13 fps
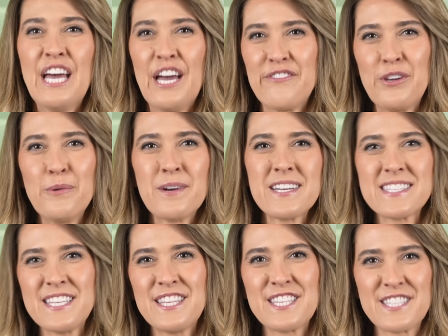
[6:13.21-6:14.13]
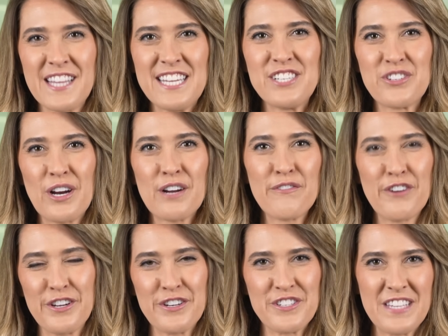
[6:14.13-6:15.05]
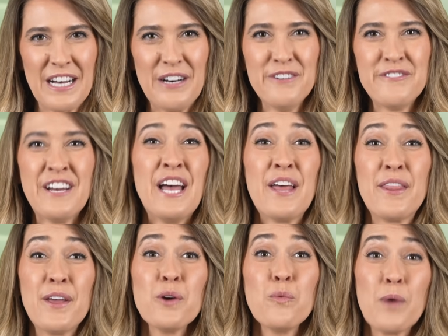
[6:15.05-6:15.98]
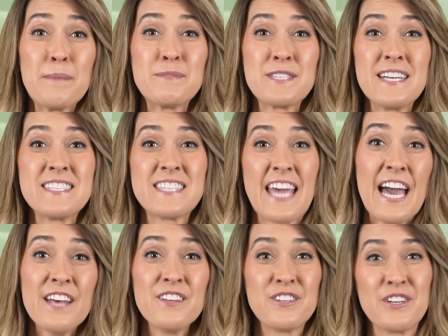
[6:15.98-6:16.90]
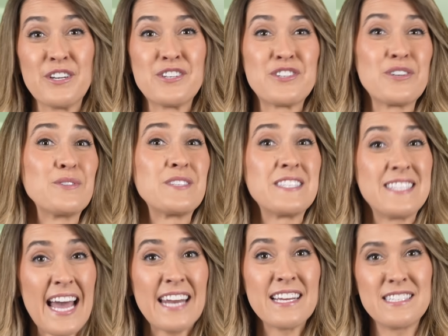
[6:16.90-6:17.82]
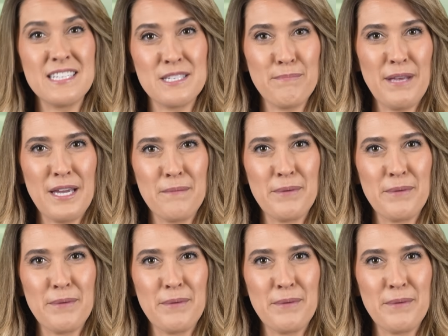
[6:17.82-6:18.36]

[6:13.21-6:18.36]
If you want to see the Slate truck for yourself, their website's calendar shows static display